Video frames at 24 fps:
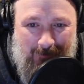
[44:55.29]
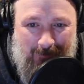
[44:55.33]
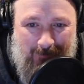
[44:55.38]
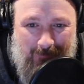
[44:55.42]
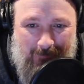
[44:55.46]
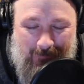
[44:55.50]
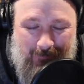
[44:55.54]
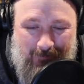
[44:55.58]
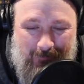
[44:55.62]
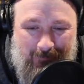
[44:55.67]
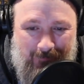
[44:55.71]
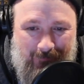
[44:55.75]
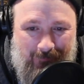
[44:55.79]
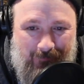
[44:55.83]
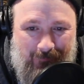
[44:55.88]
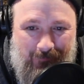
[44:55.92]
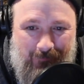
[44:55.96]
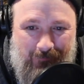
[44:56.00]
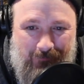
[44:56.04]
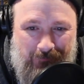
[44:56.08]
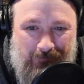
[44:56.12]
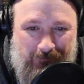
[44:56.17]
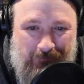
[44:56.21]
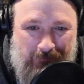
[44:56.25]

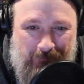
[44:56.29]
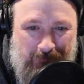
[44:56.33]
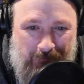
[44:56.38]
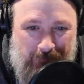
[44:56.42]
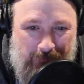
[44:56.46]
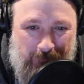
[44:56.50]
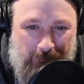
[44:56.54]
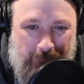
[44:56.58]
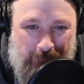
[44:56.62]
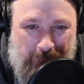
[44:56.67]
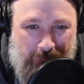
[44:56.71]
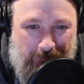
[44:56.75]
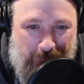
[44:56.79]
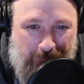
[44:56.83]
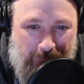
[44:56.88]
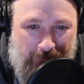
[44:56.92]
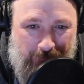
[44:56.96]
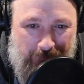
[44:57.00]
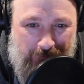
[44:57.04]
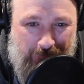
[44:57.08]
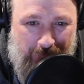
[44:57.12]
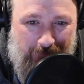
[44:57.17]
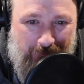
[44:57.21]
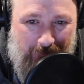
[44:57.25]

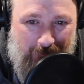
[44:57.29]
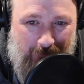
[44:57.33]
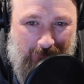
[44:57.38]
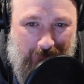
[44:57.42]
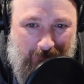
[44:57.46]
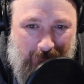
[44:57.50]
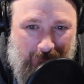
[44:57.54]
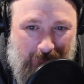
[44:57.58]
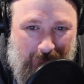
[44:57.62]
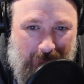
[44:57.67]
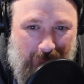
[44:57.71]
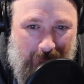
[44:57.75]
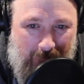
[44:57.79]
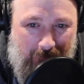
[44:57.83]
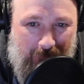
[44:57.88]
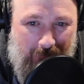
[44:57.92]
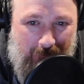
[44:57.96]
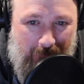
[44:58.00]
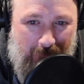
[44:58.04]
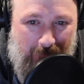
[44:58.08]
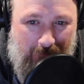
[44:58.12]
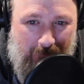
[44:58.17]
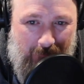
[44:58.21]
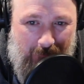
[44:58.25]

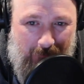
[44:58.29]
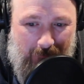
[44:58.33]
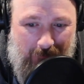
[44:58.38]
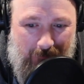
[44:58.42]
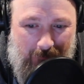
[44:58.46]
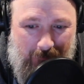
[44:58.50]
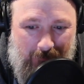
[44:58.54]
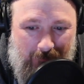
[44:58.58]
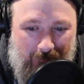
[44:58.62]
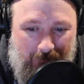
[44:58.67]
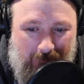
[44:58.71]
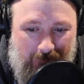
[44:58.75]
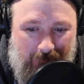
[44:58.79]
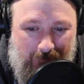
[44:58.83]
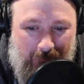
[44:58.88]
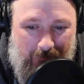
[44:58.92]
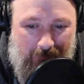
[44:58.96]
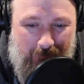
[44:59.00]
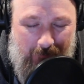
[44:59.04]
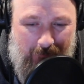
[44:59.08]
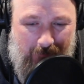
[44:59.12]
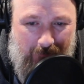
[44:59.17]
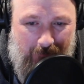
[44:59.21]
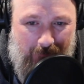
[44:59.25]

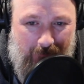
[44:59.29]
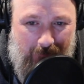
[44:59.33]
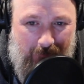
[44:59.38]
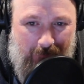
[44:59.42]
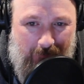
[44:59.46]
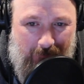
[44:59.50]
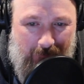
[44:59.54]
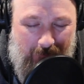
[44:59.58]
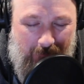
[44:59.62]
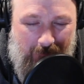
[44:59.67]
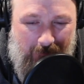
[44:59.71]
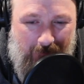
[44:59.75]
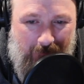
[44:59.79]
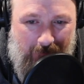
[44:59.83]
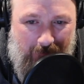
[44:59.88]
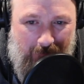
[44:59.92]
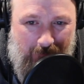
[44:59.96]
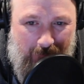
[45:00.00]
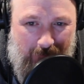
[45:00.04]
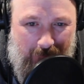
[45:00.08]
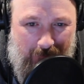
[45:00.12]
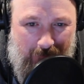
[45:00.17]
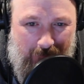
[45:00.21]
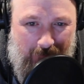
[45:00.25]

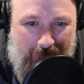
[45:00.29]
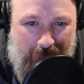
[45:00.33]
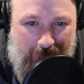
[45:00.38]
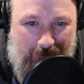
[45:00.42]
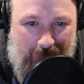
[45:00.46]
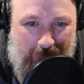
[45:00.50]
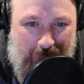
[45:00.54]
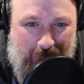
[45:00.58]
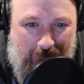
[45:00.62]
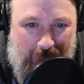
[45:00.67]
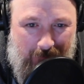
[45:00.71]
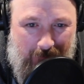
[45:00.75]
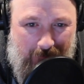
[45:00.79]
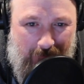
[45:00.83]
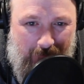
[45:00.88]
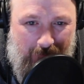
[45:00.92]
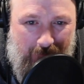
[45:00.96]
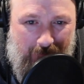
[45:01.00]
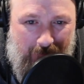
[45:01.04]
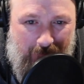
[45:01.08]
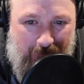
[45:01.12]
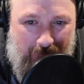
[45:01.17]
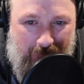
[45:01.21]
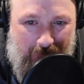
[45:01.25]

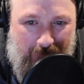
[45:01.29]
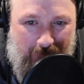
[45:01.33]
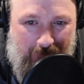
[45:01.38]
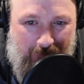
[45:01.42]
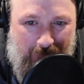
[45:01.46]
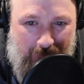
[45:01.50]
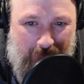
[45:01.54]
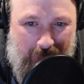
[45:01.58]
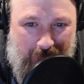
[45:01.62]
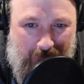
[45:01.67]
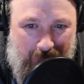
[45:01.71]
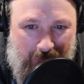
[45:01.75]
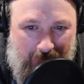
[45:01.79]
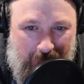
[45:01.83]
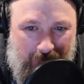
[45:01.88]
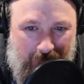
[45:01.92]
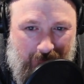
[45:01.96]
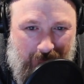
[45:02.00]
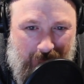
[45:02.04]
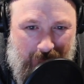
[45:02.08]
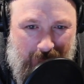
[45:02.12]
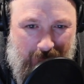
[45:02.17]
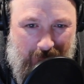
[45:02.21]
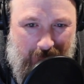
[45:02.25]

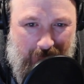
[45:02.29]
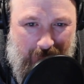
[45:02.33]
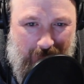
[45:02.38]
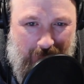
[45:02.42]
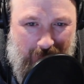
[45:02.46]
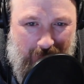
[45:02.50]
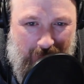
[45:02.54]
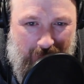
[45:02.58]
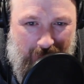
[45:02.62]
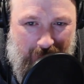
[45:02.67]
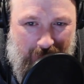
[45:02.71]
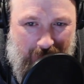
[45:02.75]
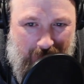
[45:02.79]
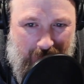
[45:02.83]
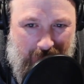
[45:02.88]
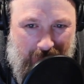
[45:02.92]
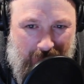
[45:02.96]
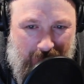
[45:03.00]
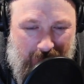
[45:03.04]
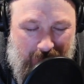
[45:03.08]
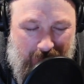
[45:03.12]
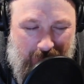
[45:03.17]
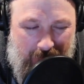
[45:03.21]
(not speaking)